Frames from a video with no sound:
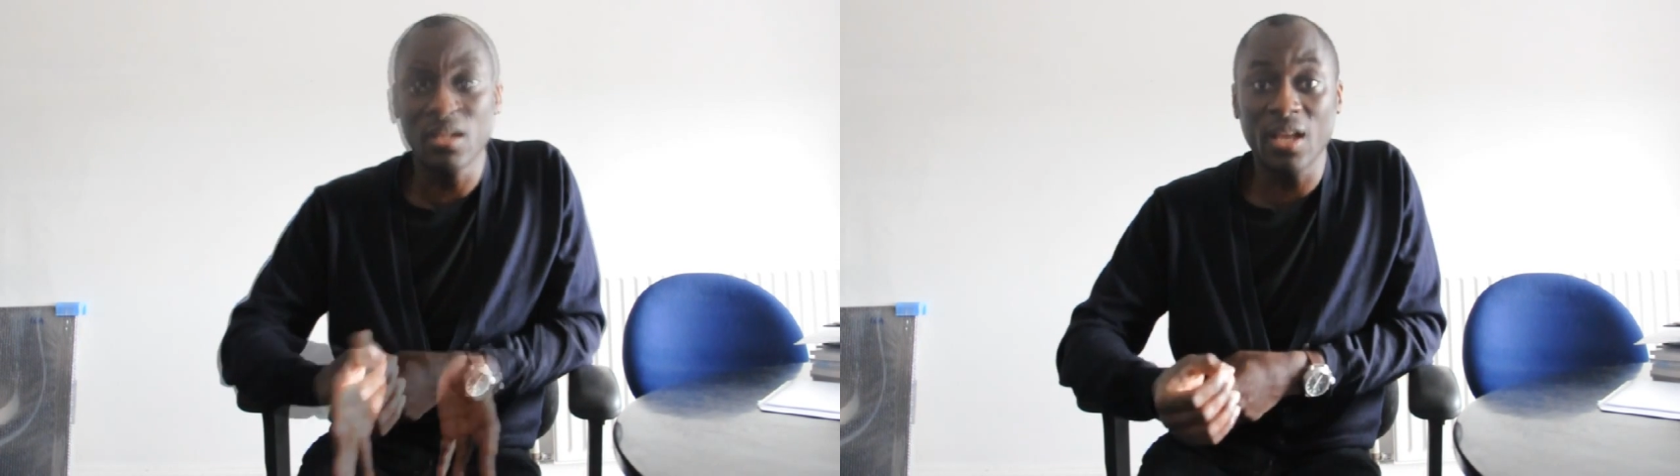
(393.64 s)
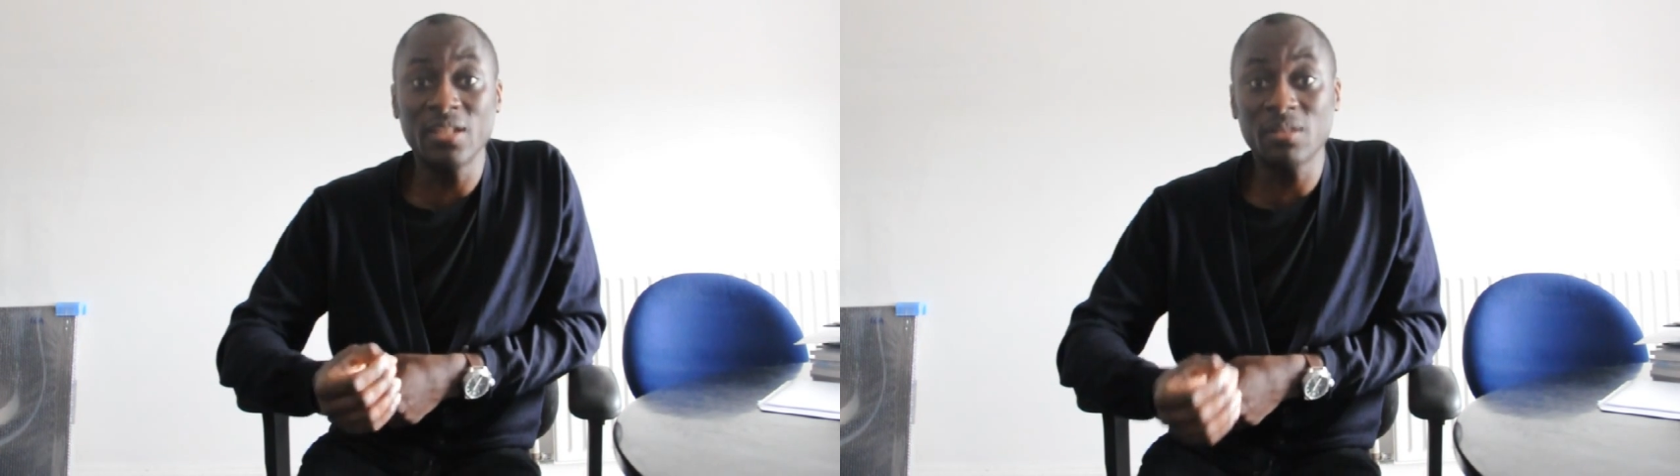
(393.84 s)

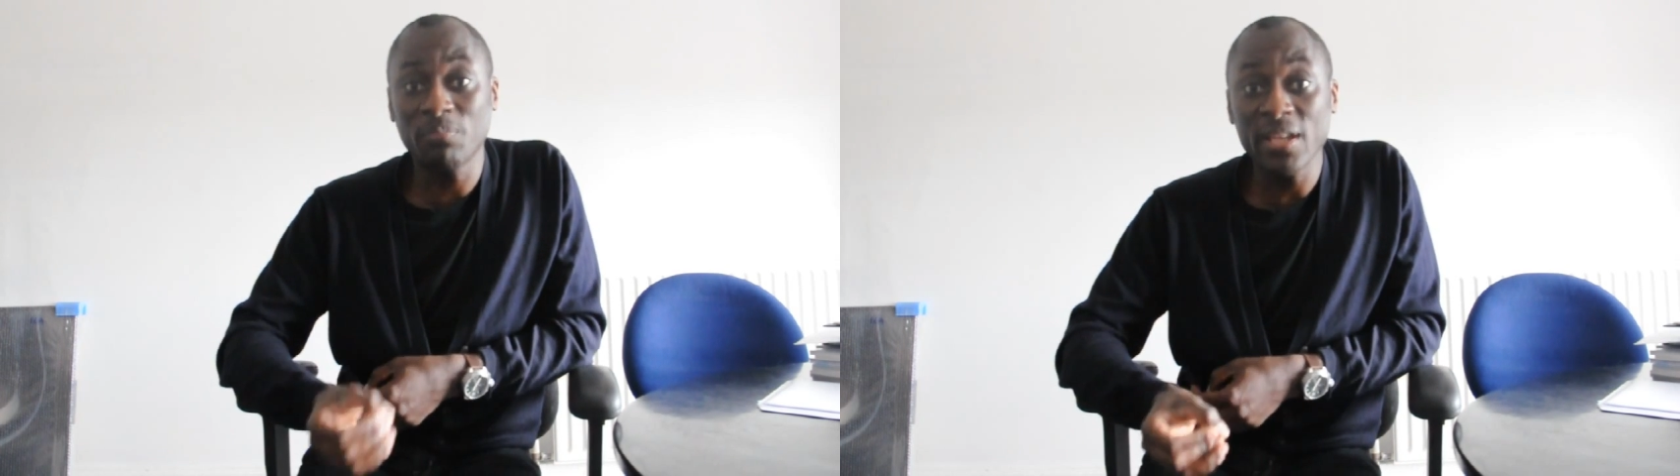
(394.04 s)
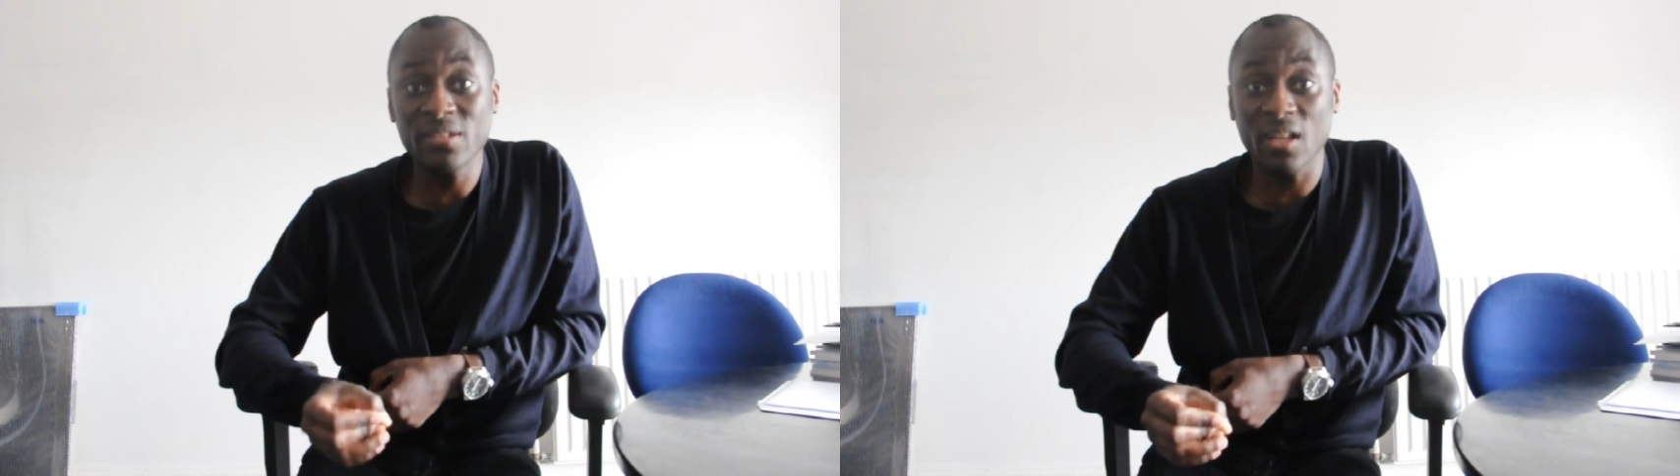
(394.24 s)
It's a
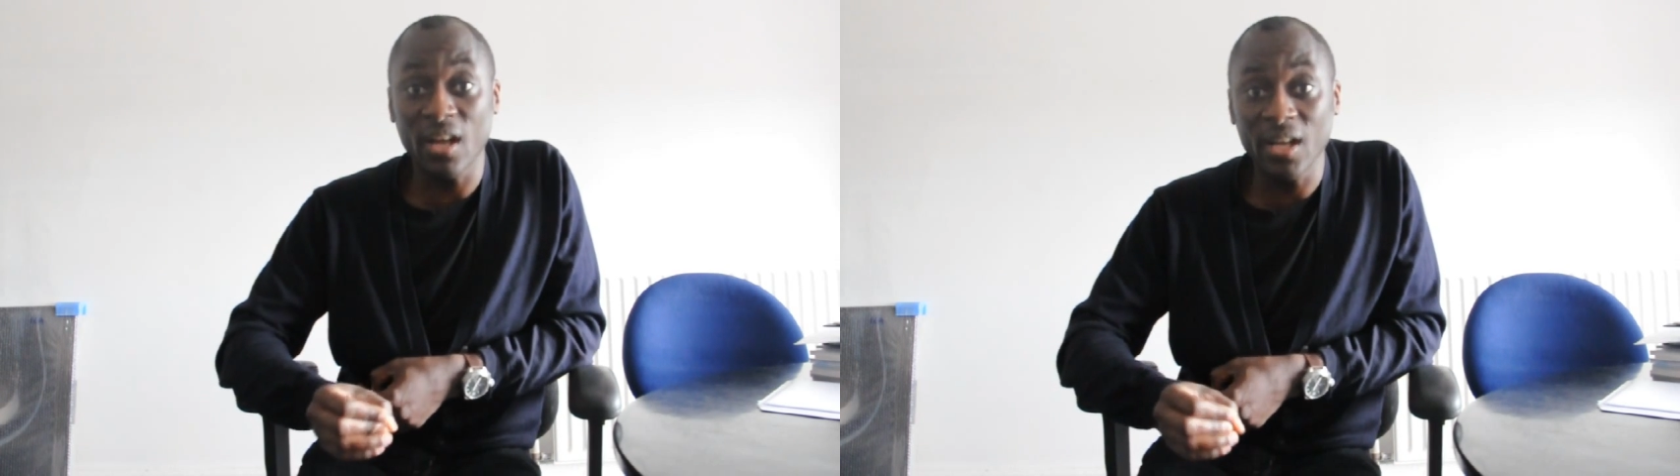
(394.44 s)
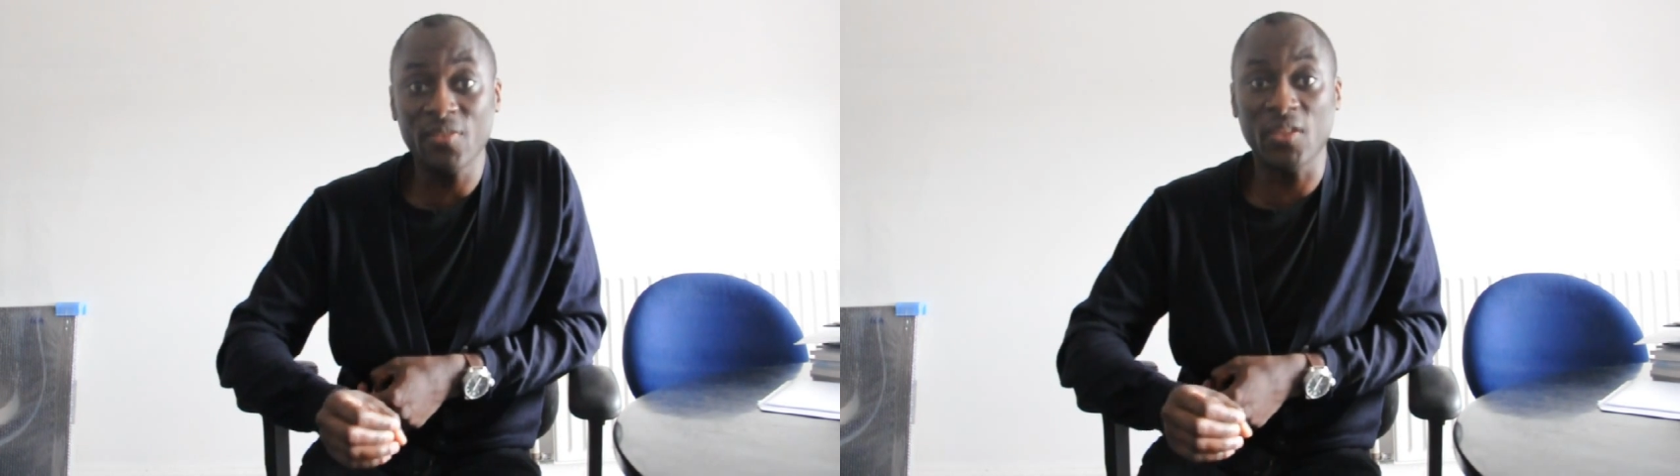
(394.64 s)
place that
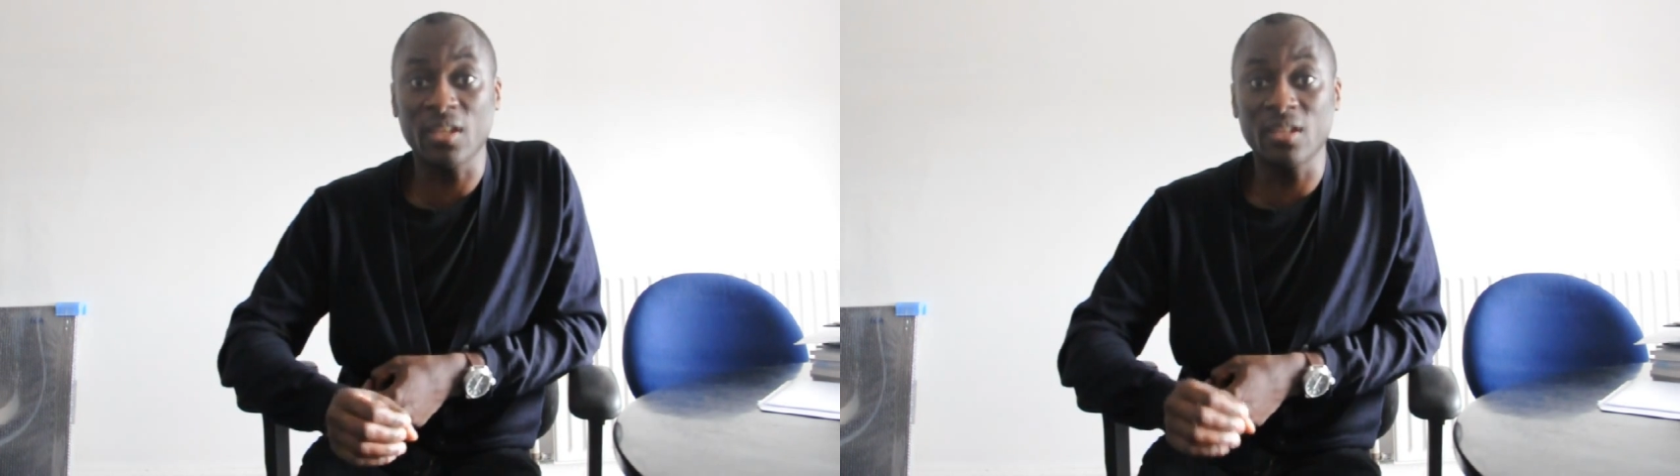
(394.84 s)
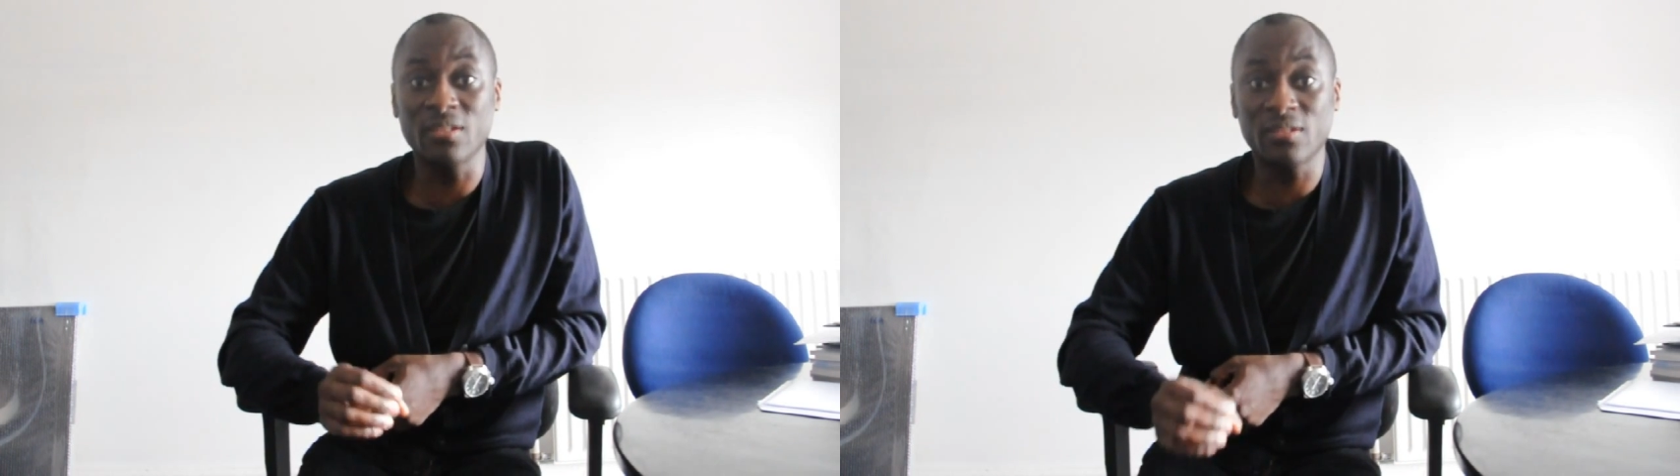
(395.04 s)
I think is